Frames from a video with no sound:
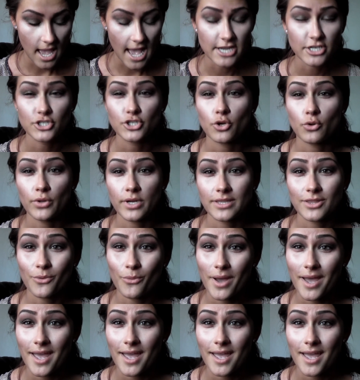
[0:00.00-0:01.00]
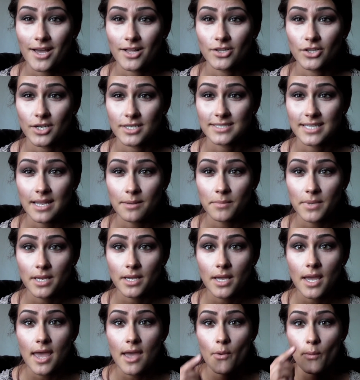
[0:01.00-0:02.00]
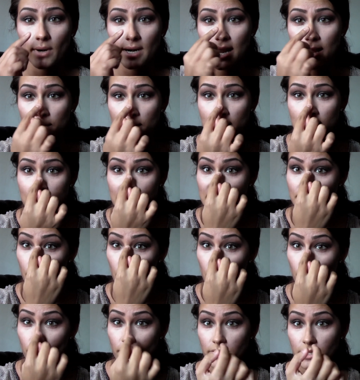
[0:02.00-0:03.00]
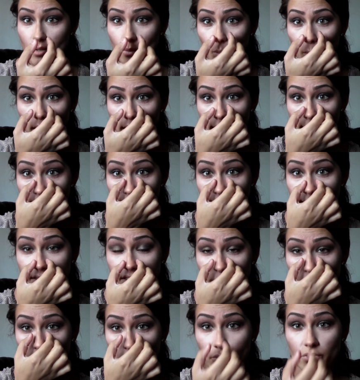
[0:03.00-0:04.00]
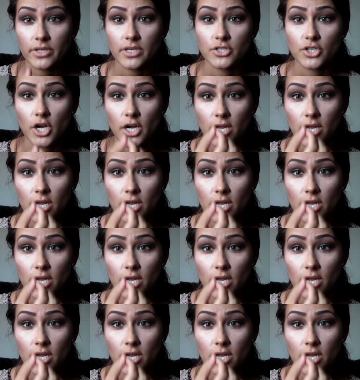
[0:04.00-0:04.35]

I just don't like the way it looks on me. When I make this part really white and this part really